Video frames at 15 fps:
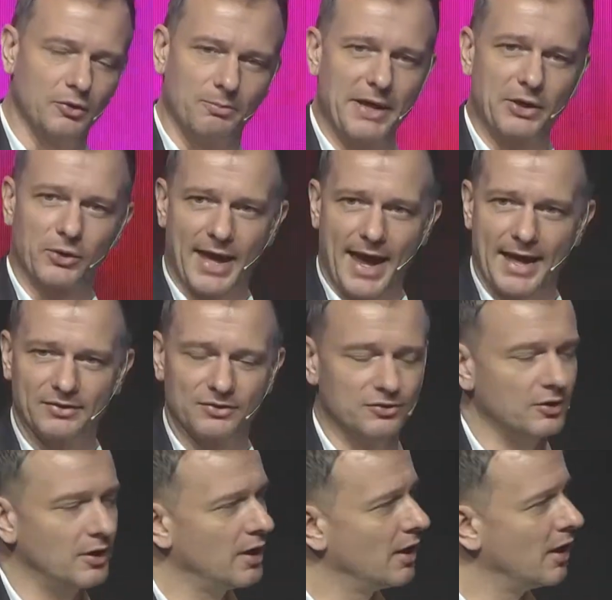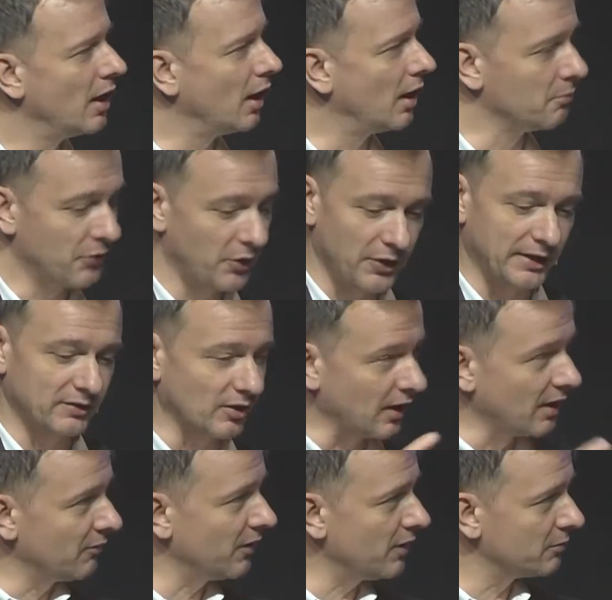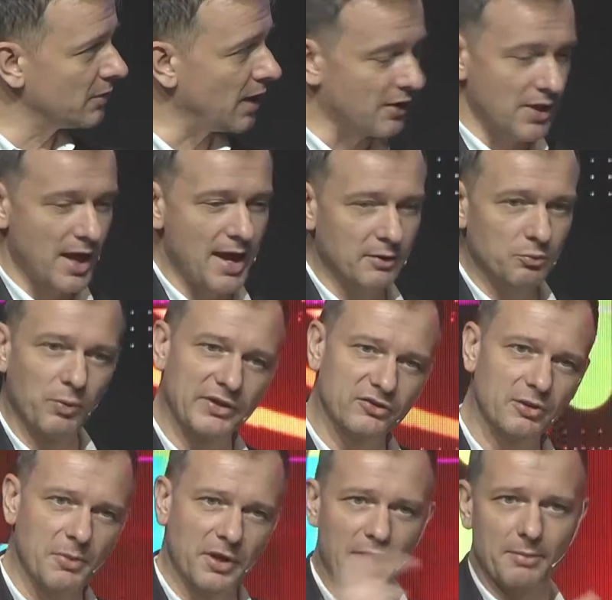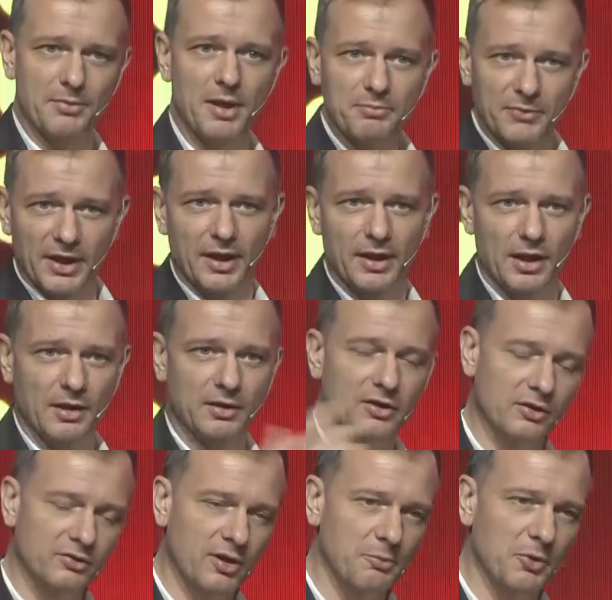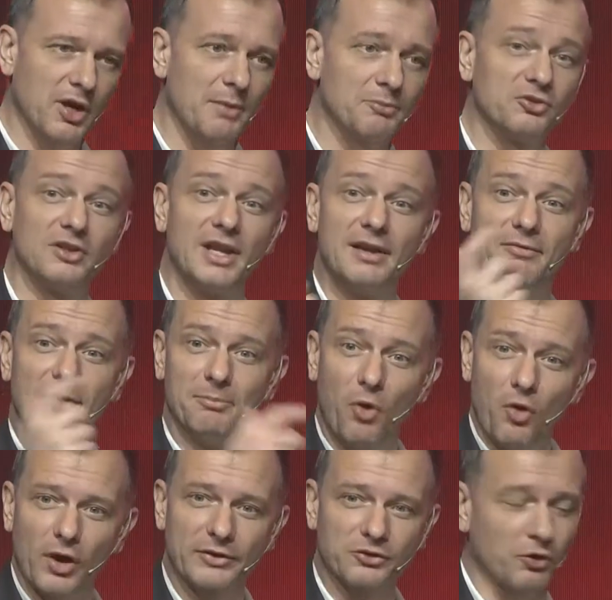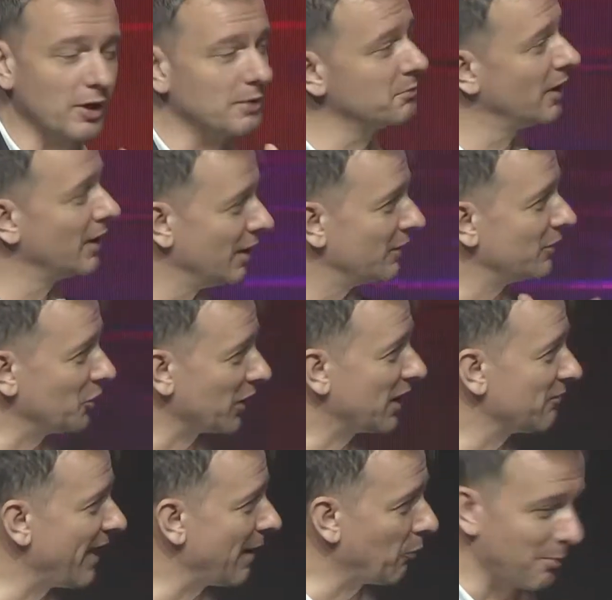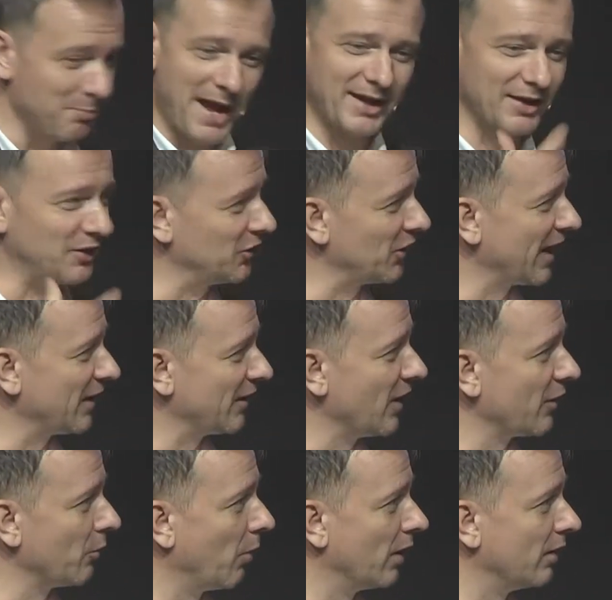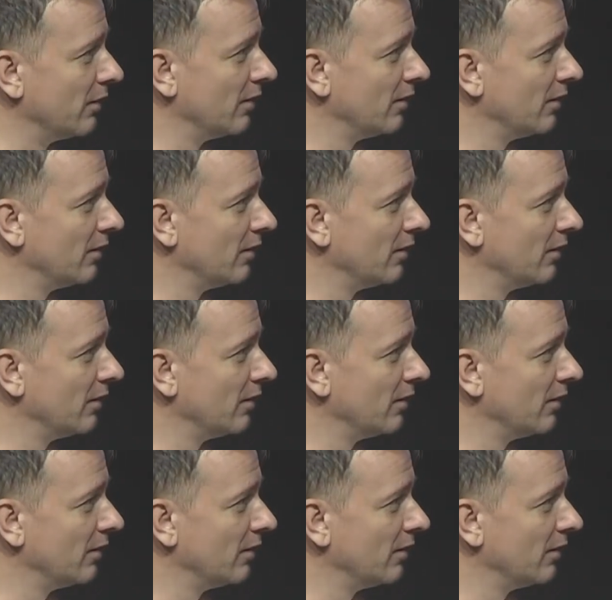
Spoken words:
or metal cans that they deliver, and then when someone comes to deliver more ice cream, then you give that one back, and then you get another one.